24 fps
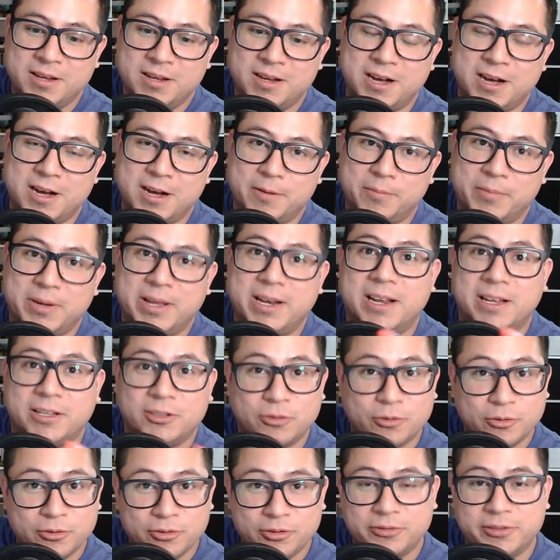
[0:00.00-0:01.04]
Um, and I
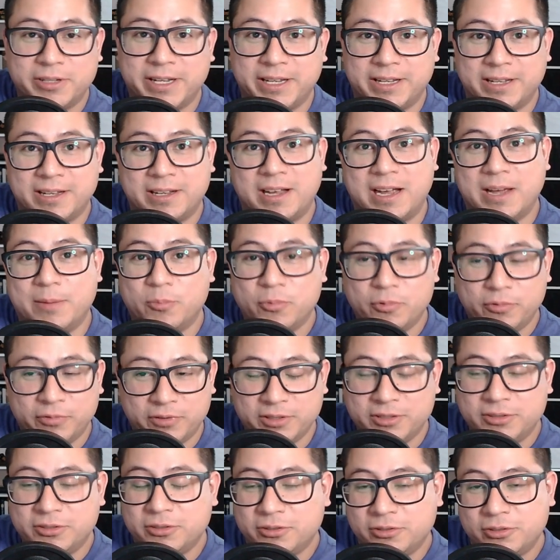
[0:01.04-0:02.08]
told you, like, I moved
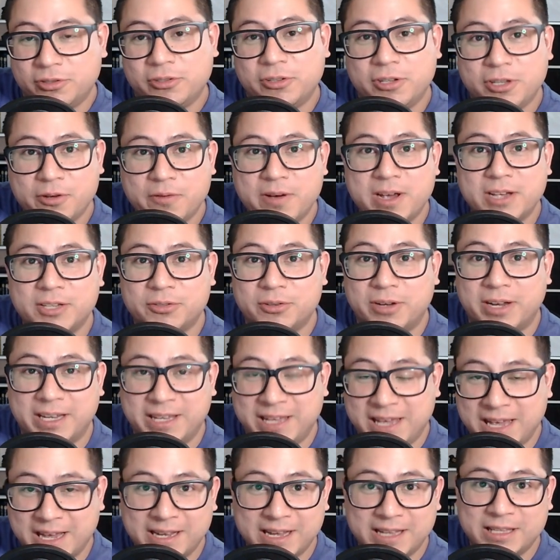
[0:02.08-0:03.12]
into to the U.S., so I
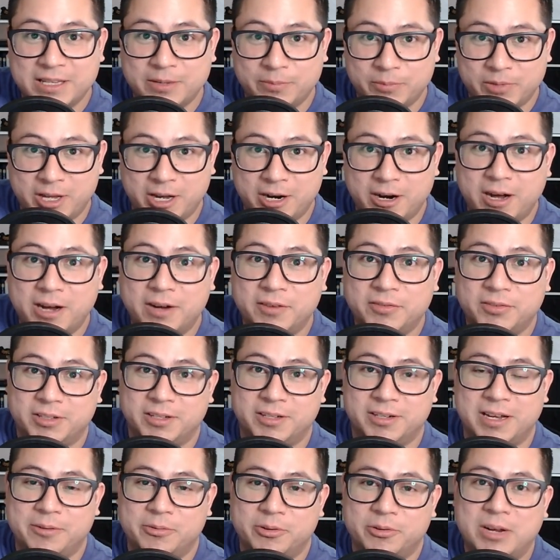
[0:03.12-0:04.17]
can't get them that
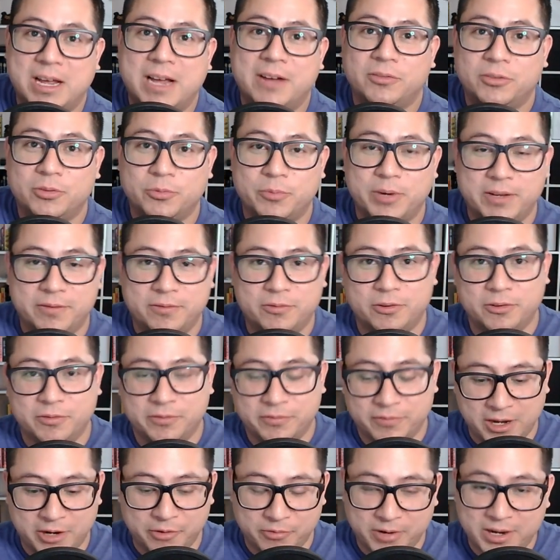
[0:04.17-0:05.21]
often. I would have to wait for
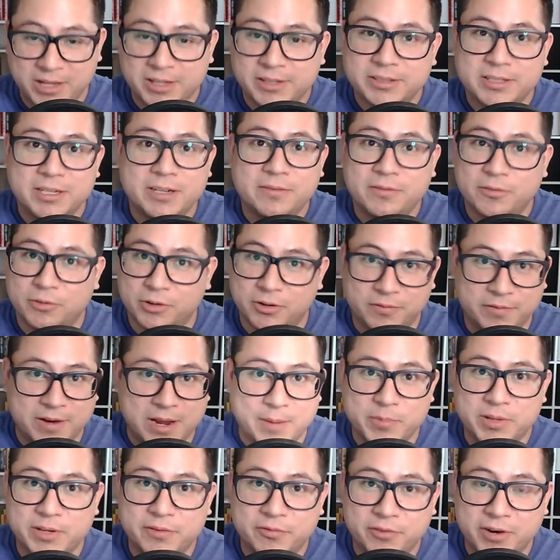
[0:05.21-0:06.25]
a relative or a
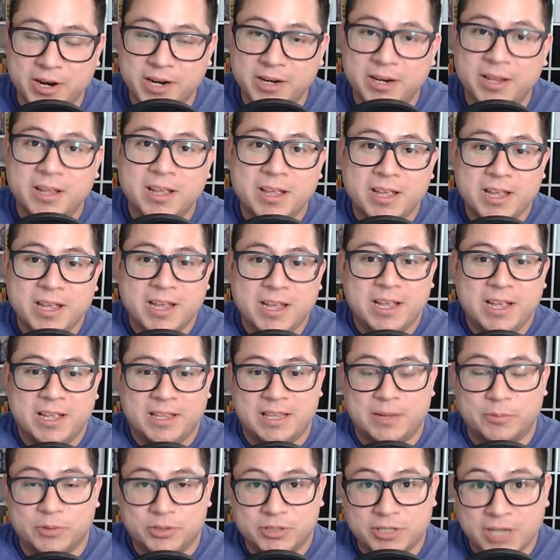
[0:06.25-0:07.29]
family friend
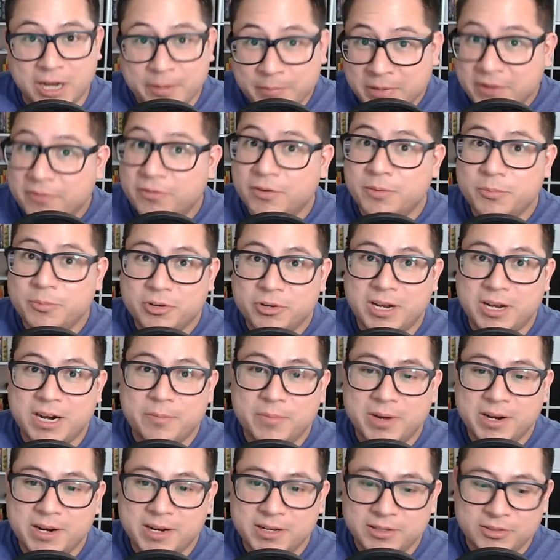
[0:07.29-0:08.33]
that was coming from
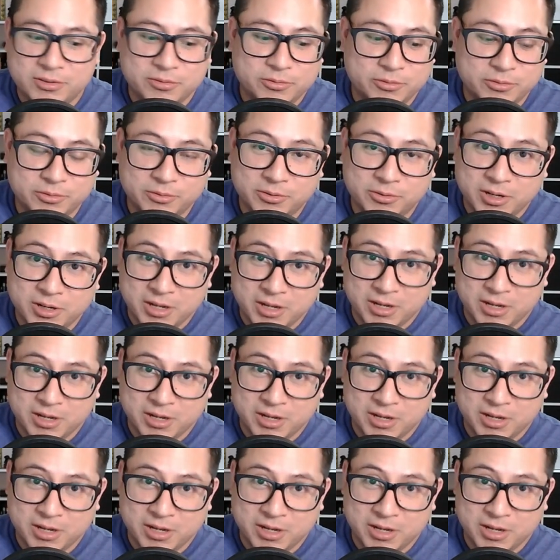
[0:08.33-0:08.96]
Bucaramanga to